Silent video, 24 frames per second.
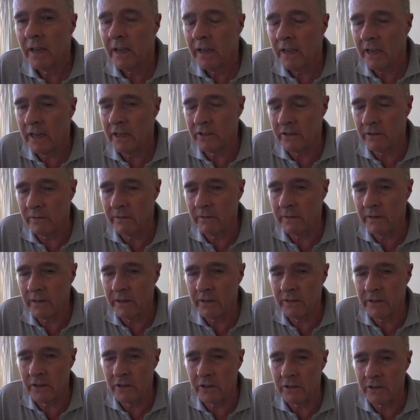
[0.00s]

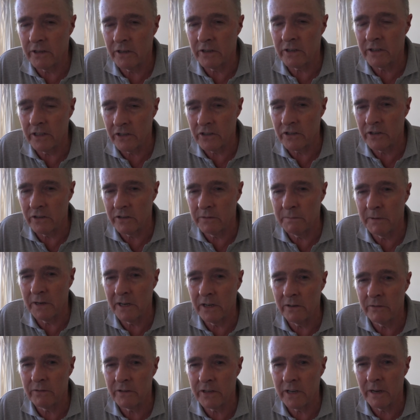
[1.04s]
this list has
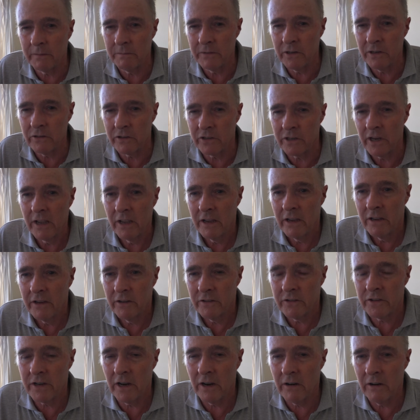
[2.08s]
been of some use.
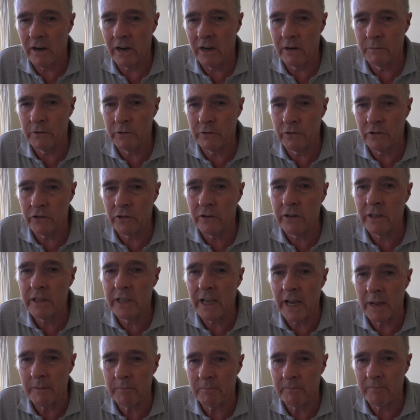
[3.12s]
So I hope you enjoyed
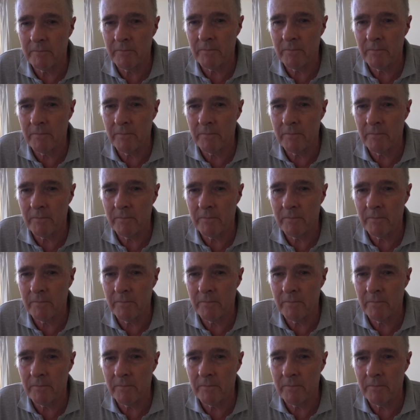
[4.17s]
that.